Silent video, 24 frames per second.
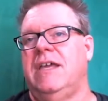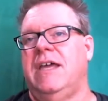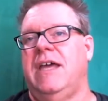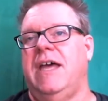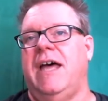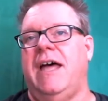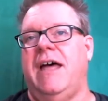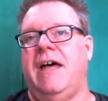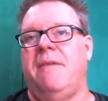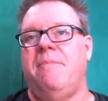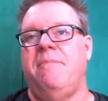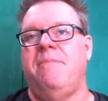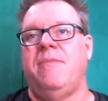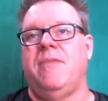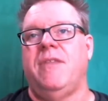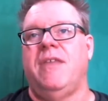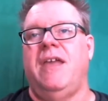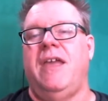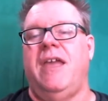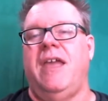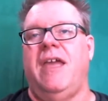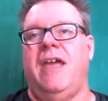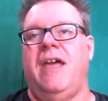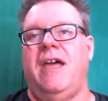Um,
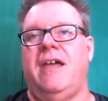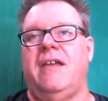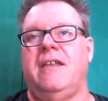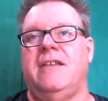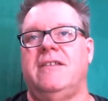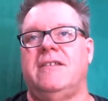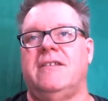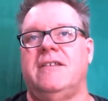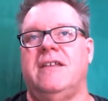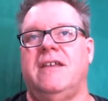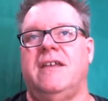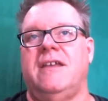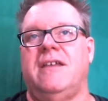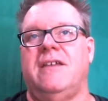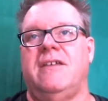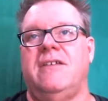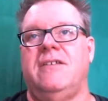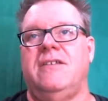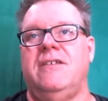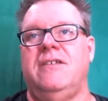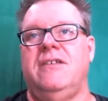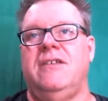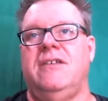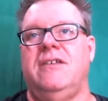and uh,
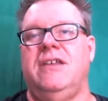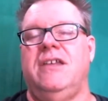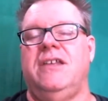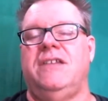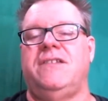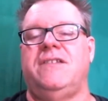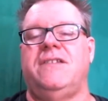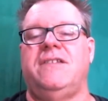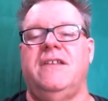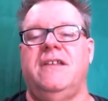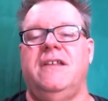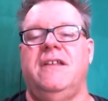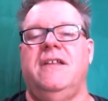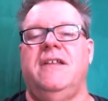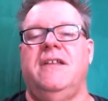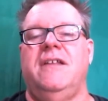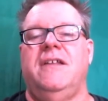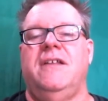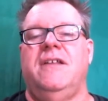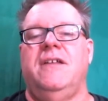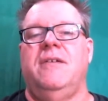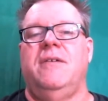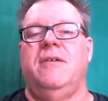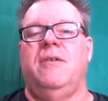it's,
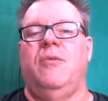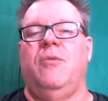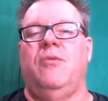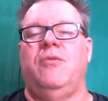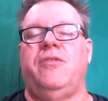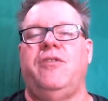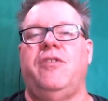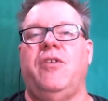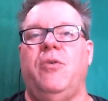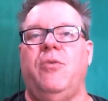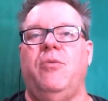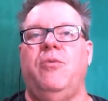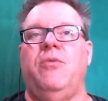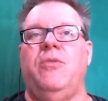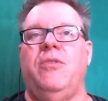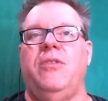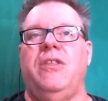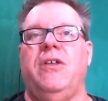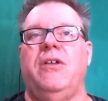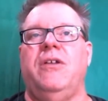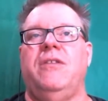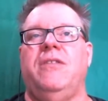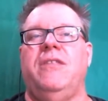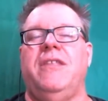so
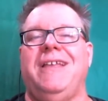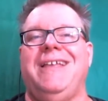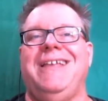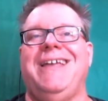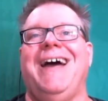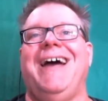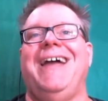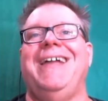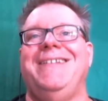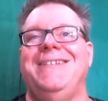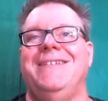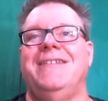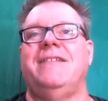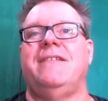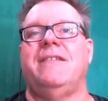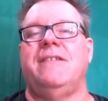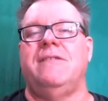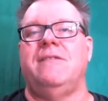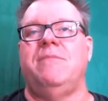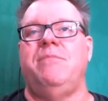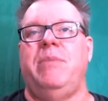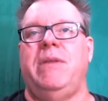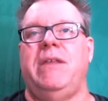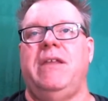the, the guidance
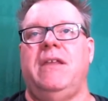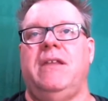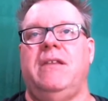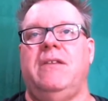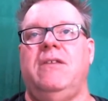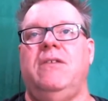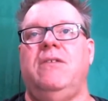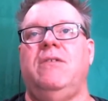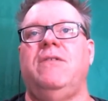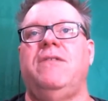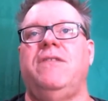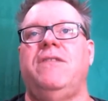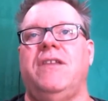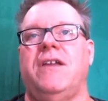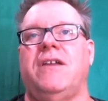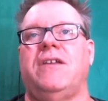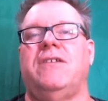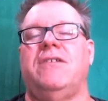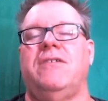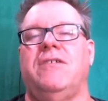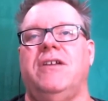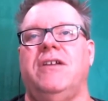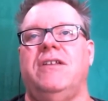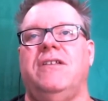has been use
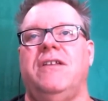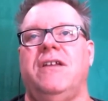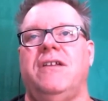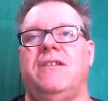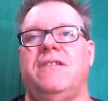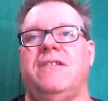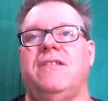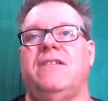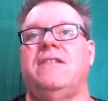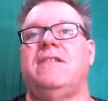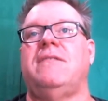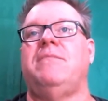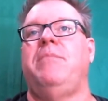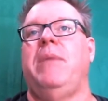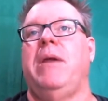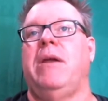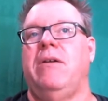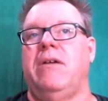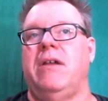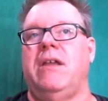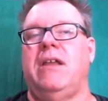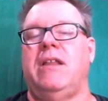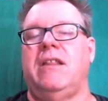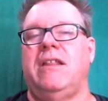secondary indexes
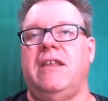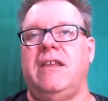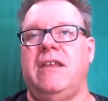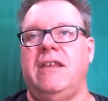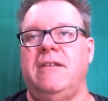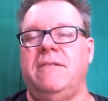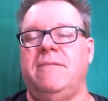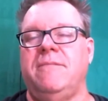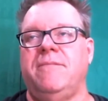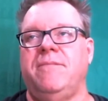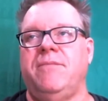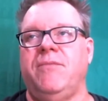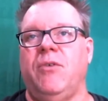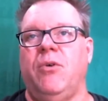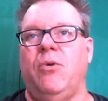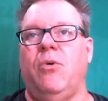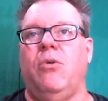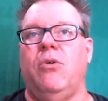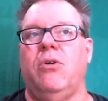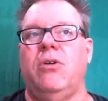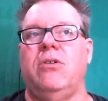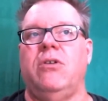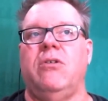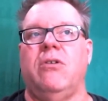sparingly
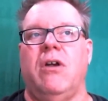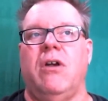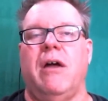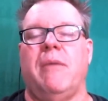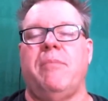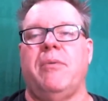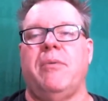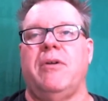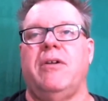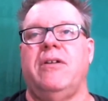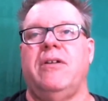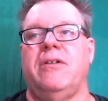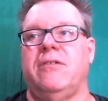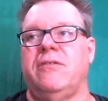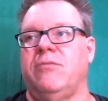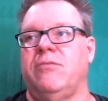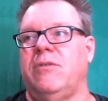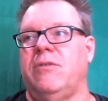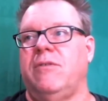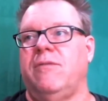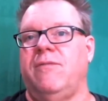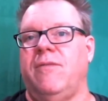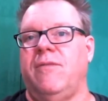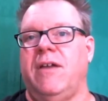or your operators
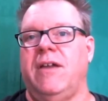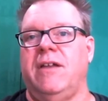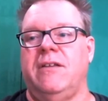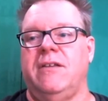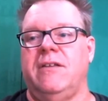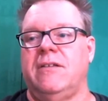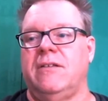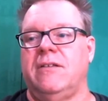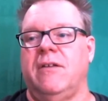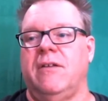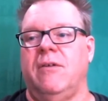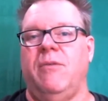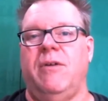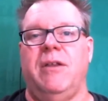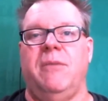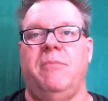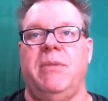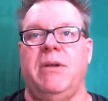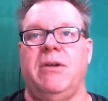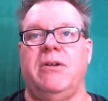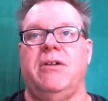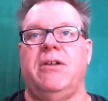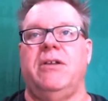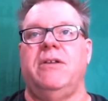will find a way to
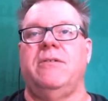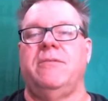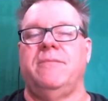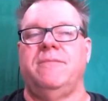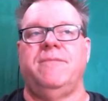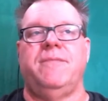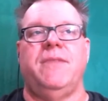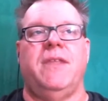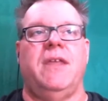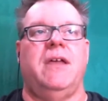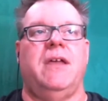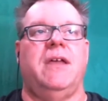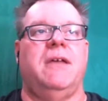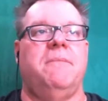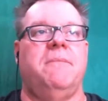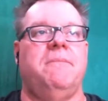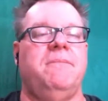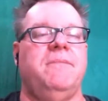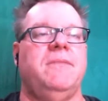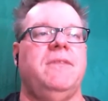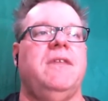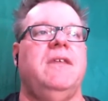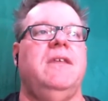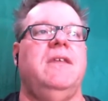bury you. Um,
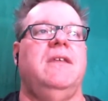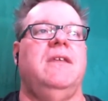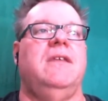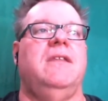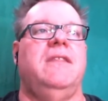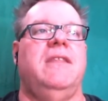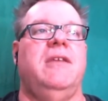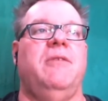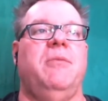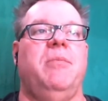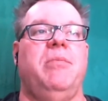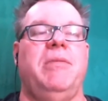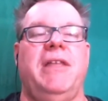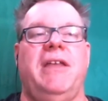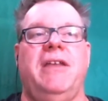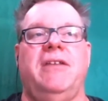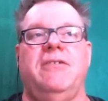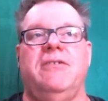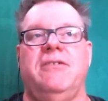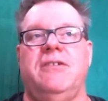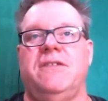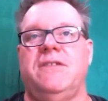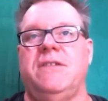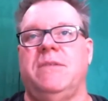they will plan
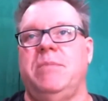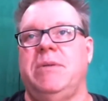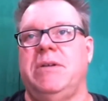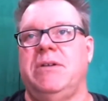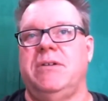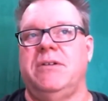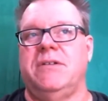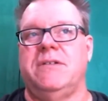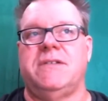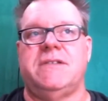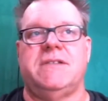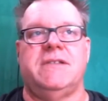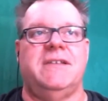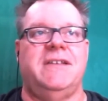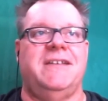your disappearance.